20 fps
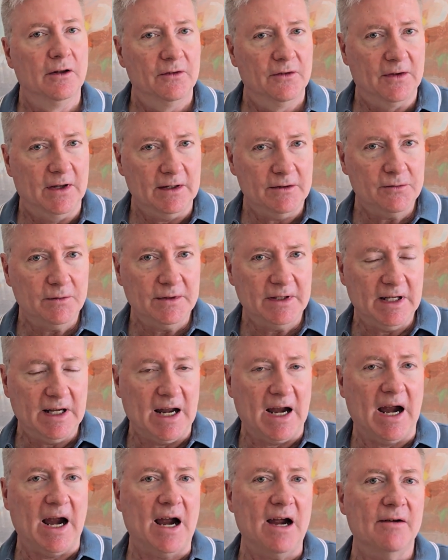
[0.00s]
That's what the
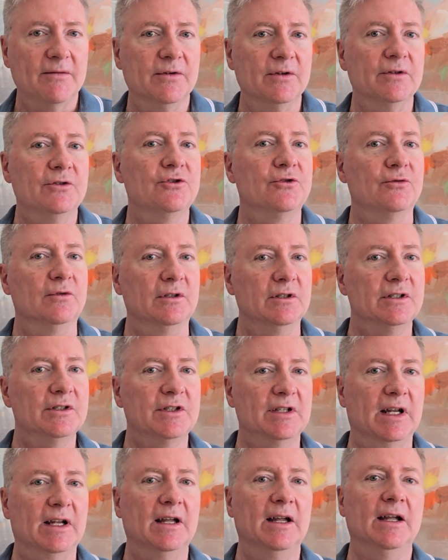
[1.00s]
average real
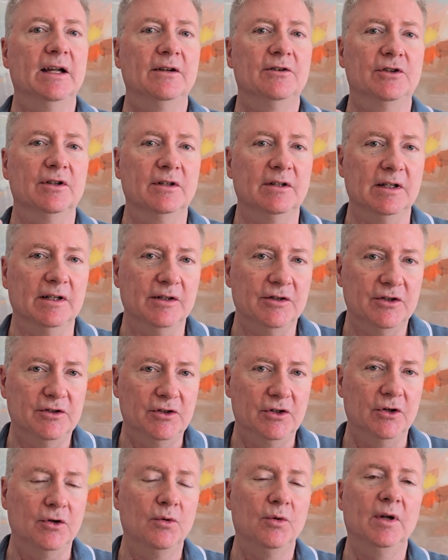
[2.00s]
estate agent is
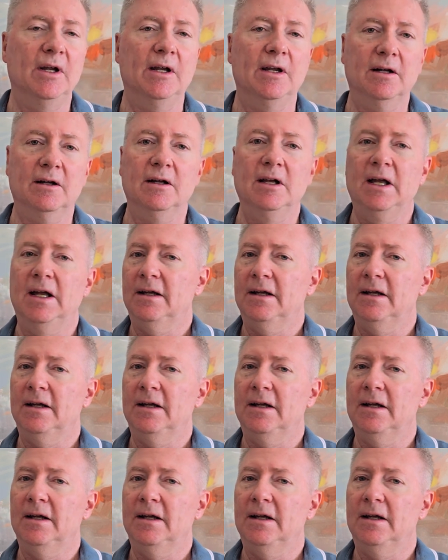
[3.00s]
doing.